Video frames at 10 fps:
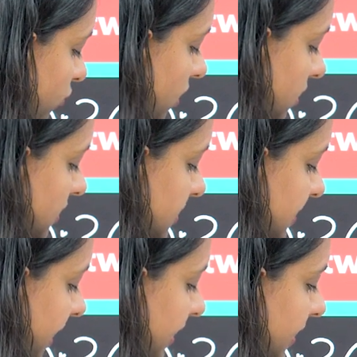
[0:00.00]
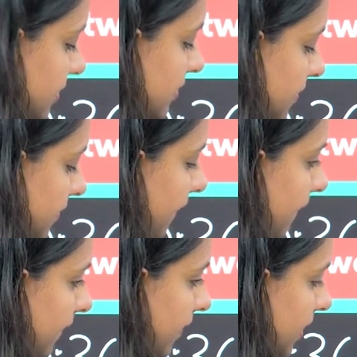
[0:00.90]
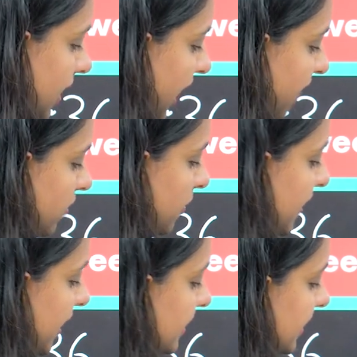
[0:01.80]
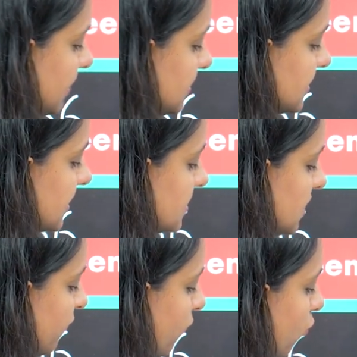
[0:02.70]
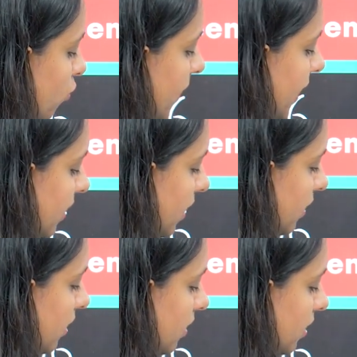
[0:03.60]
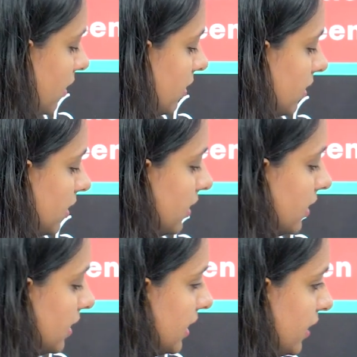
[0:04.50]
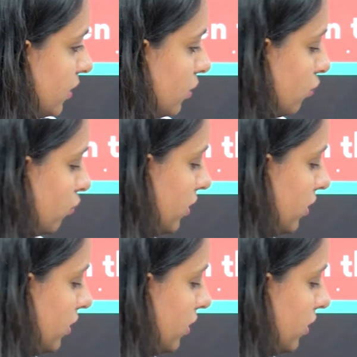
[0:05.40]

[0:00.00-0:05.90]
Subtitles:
to the other side, I will be getting 64 by 100 into